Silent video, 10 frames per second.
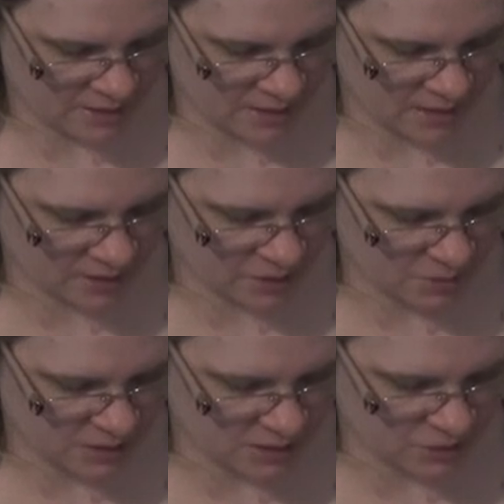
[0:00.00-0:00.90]
Iago
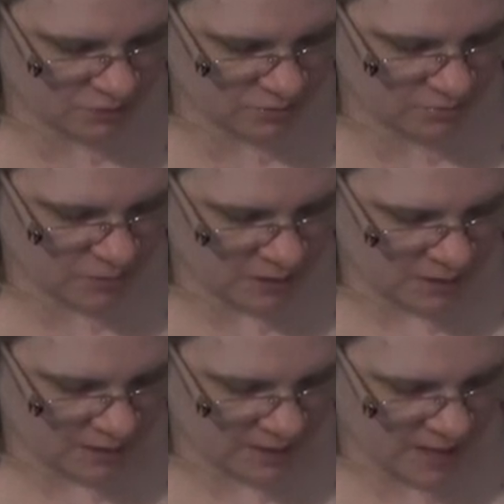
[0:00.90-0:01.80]
in the interim,
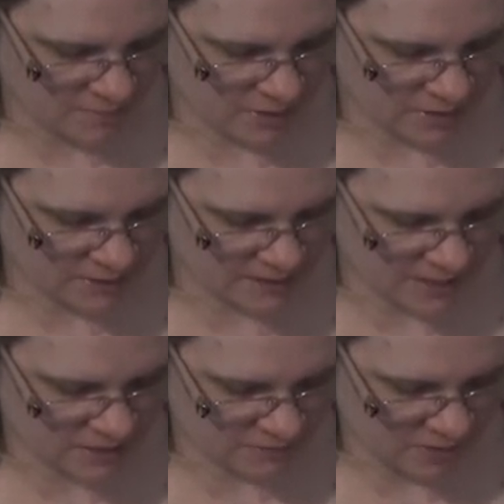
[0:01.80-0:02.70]
came in and
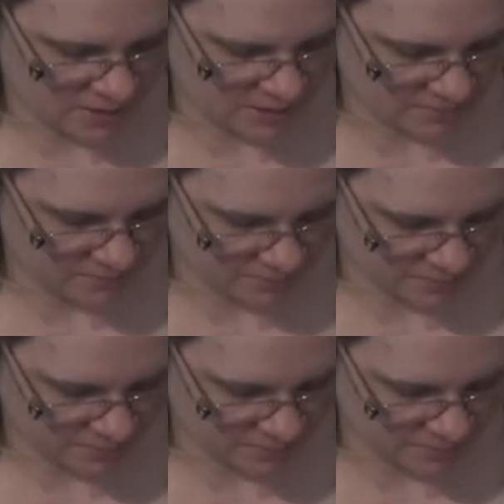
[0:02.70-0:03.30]
satisfied him.